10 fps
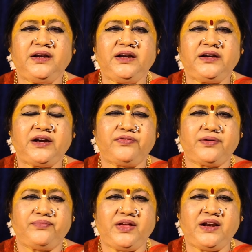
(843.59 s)
deleted
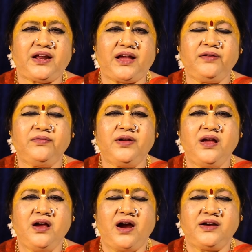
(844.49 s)
from their life,
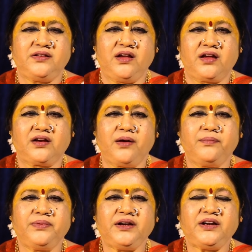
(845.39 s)
and they are
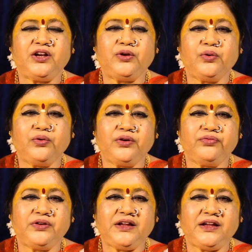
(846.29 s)
completely
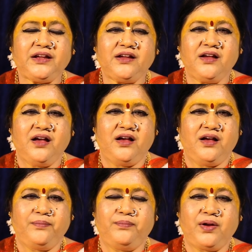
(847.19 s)
gloryfully
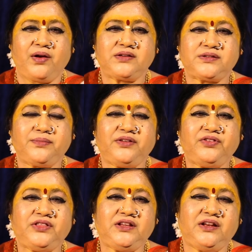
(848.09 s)
blossoming
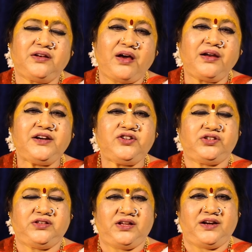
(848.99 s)
with the
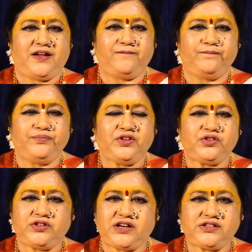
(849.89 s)
knowledge in their life.
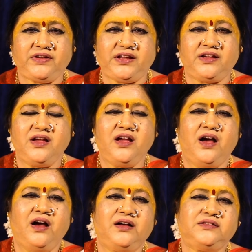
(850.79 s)
So that's why
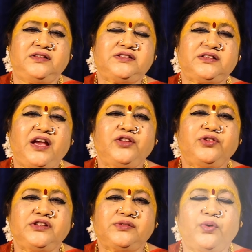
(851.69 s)
this
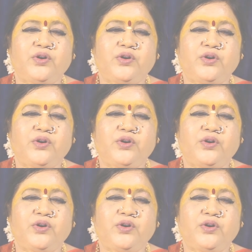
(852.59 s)
Ketu is